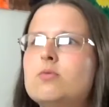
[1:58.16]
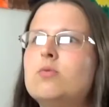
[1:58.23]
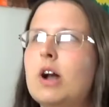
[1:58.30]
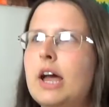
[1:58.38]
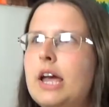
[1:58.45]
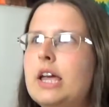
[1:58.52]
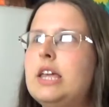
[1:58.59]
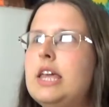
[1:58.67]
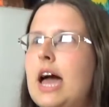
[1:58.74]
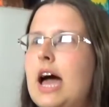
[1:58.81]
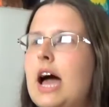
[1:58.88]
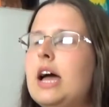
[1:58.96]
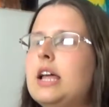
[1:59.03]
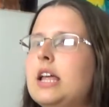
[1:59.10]
Right.
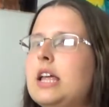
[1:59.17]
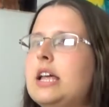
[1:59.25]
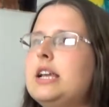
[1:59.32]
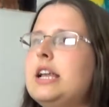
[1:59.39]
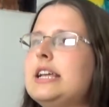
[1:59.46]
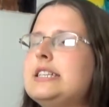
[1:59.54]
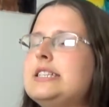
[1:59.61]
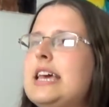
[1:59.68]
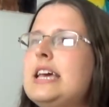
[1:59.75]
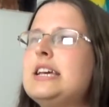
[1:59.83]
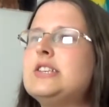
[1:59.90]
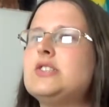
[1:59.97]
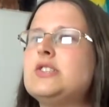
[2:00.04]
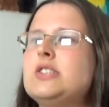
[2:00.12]
Yeah. It, it
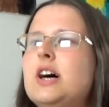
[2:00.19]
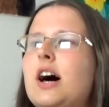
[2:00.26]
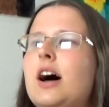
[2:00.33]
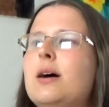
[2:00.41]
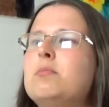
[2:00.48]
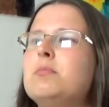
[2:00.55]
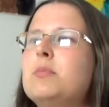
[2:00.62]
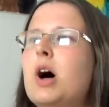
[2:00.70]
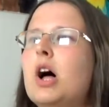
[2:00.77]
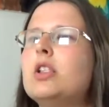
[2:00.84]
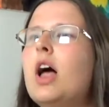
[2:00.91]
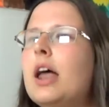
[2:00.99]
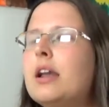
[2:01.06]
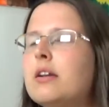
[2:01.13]
takes um, a
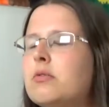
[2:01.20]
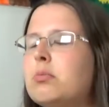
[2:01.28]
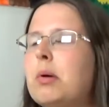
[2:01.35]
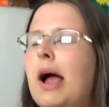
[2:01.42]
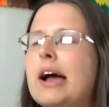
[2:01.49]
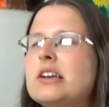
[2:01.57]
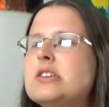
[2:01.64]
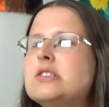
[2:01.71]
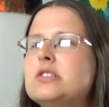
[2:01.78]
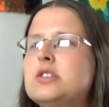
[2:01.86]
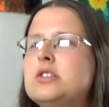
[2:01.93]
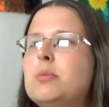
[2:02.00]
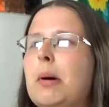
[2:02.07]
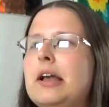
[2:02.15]
lot of practice
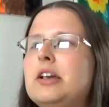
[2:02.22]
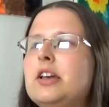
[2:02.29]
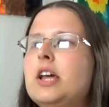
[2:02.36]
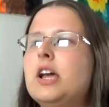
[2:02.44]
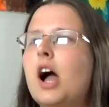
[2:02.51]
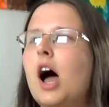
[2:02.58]
depending